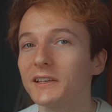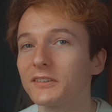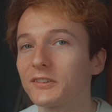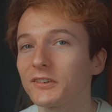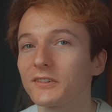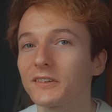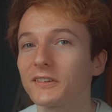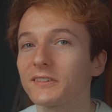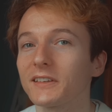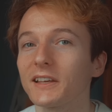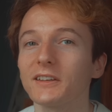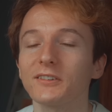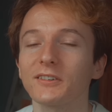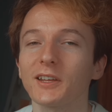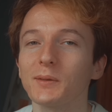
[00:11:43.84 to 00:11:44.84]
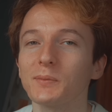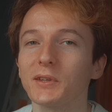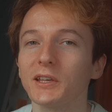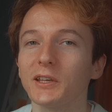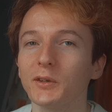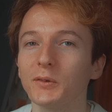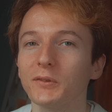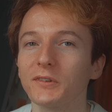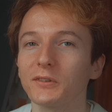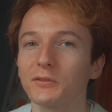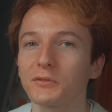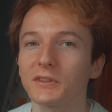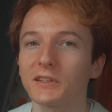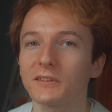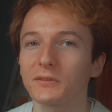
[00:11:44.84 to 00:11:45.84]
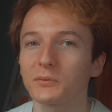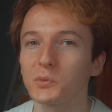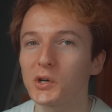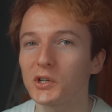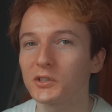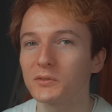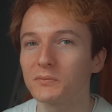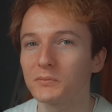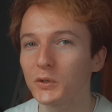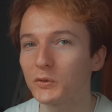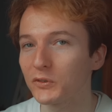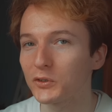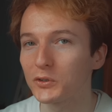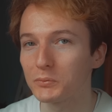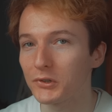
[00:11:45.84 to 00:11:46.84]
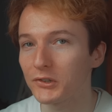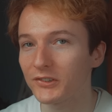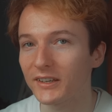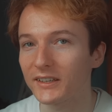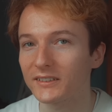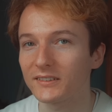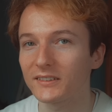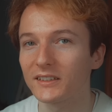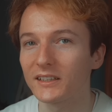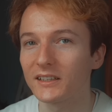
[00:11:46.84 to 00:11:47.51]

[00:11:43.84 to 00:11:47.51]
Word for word: is just a stage name that he uses for this one musical project.